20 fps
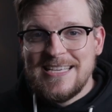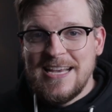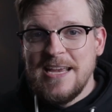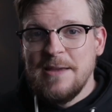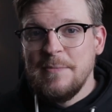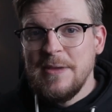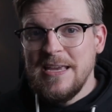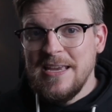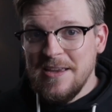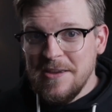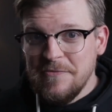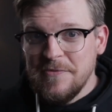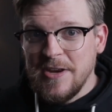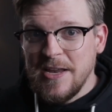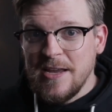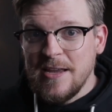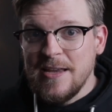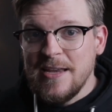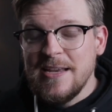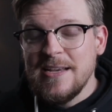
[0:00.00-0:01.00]
same
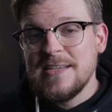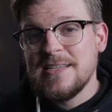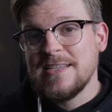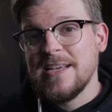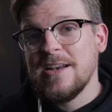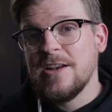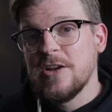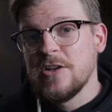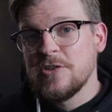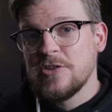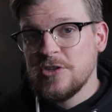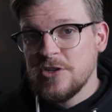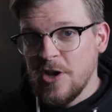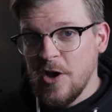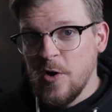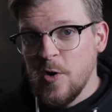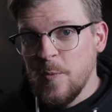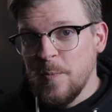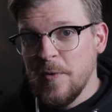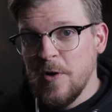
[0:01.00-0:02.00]
evening, he sent a
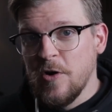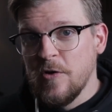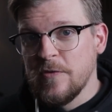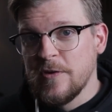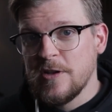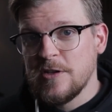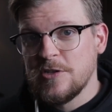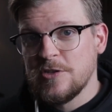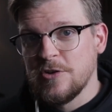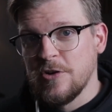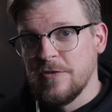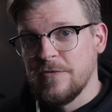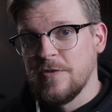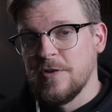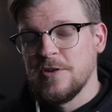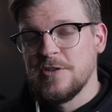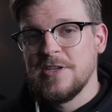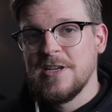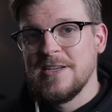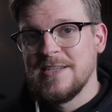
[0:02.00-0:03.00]
scope over to
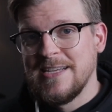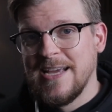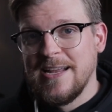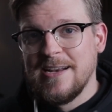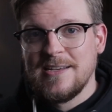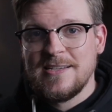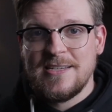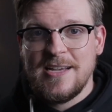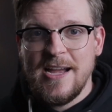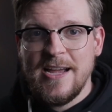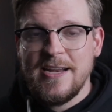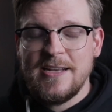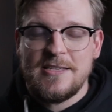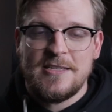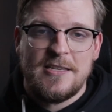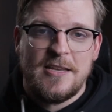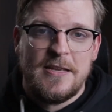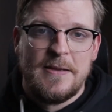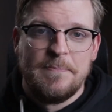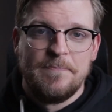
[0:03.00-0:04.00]
Surfer's data
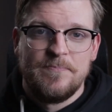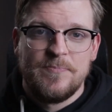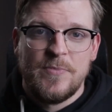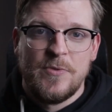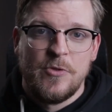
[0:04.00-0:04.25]
science team.